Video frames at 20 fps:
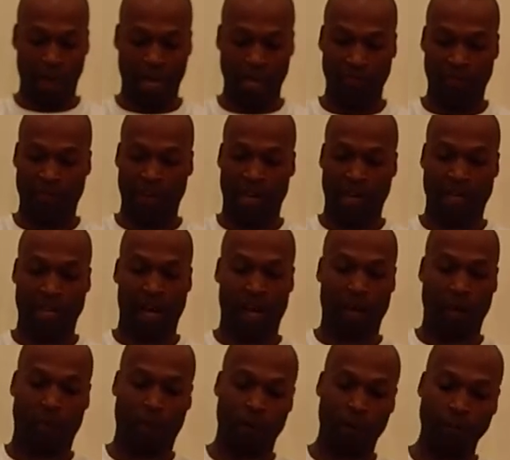body fat
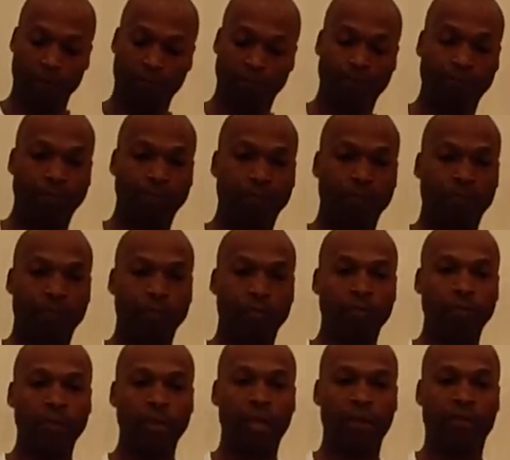caliper
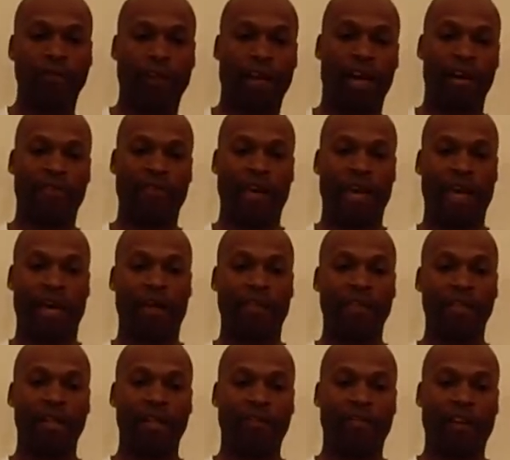that I've
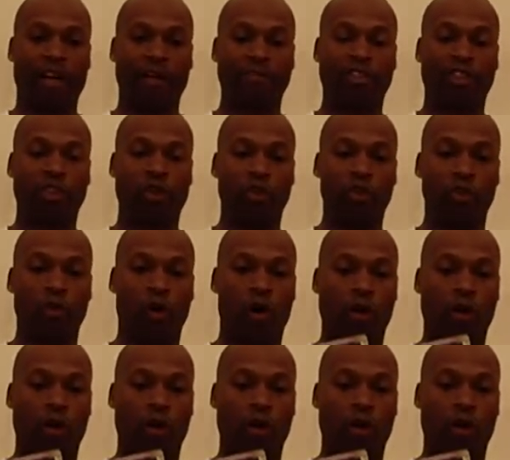had, that I've shown you